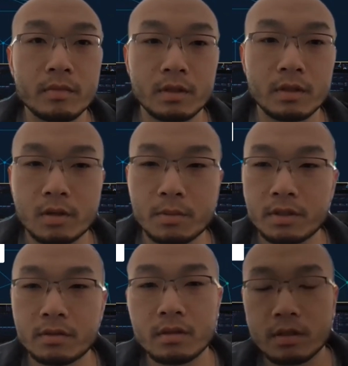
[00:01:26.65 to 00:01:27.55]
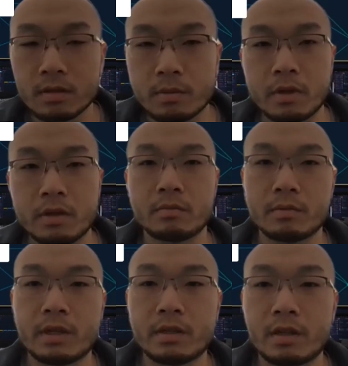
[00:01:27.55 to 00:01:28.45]
description but
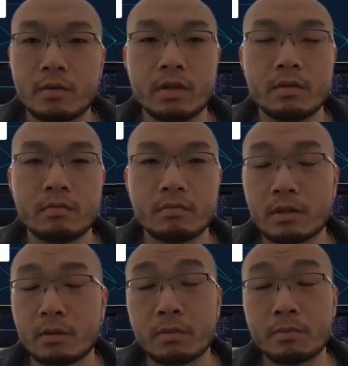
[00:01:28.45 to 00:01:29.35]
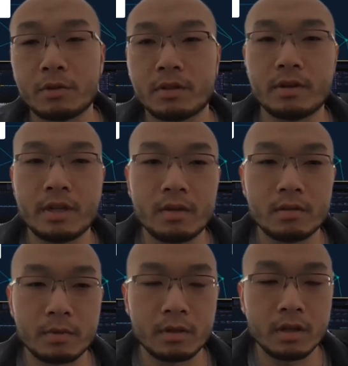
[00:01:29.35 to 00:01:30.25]
yeah, generally I don't want to butcher their
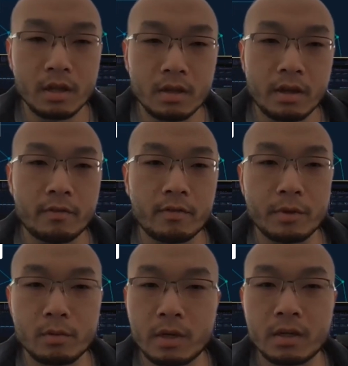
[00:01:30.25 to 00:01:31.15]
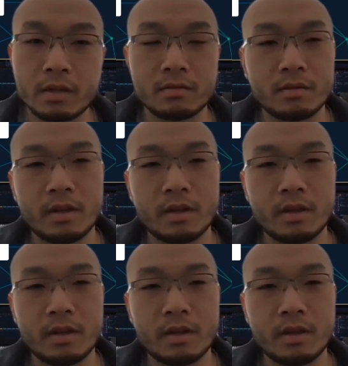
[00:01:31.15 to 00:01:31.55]
names, but Kevin Beaumont,